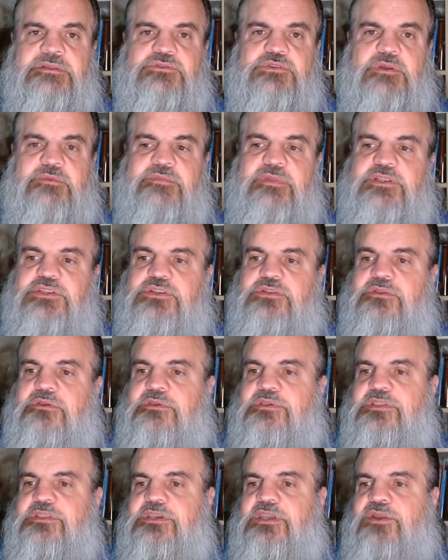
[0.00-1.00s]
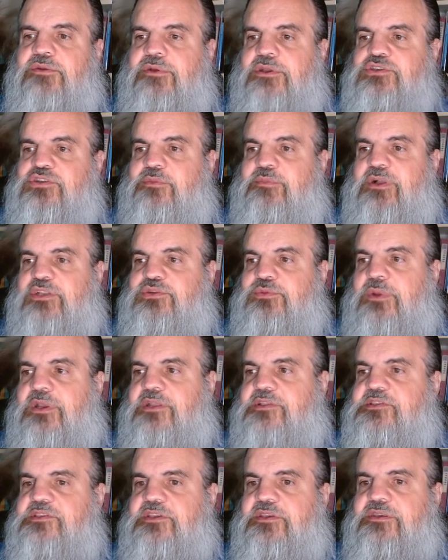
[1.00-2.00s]
Trump mentioned using the congressional budget
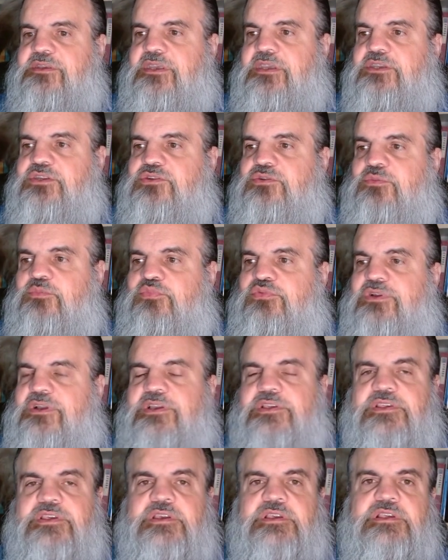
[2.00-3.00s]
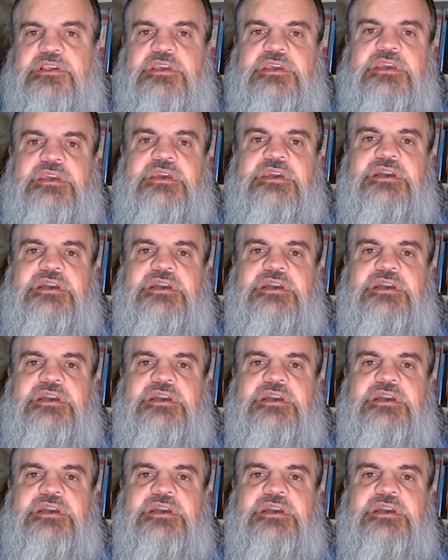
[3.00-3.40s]
reconciliation process